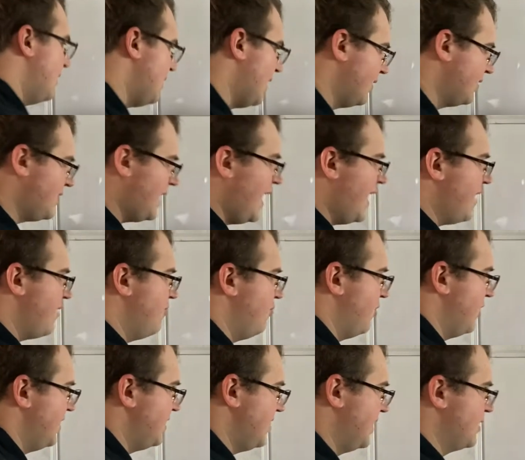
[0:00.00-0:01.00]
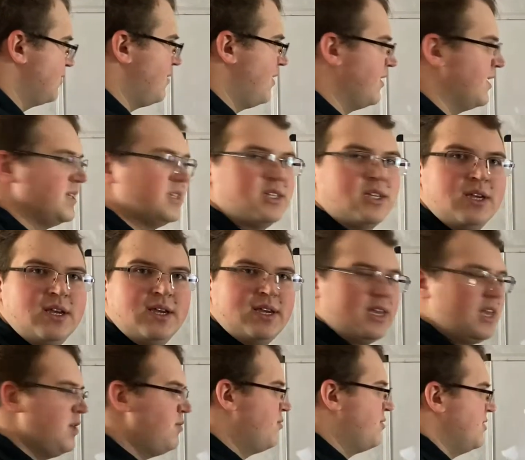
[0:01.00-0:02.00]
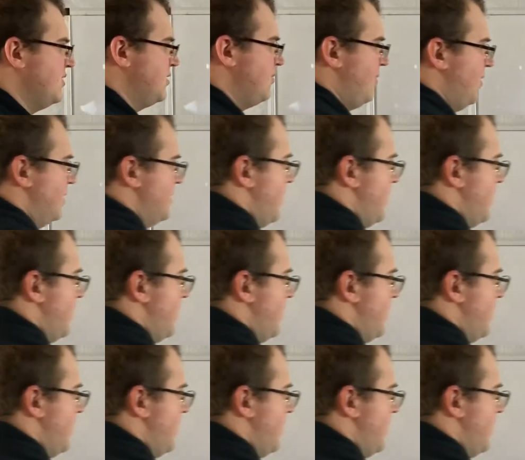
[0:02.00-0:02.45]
Now Ty, what he talks about is he puts about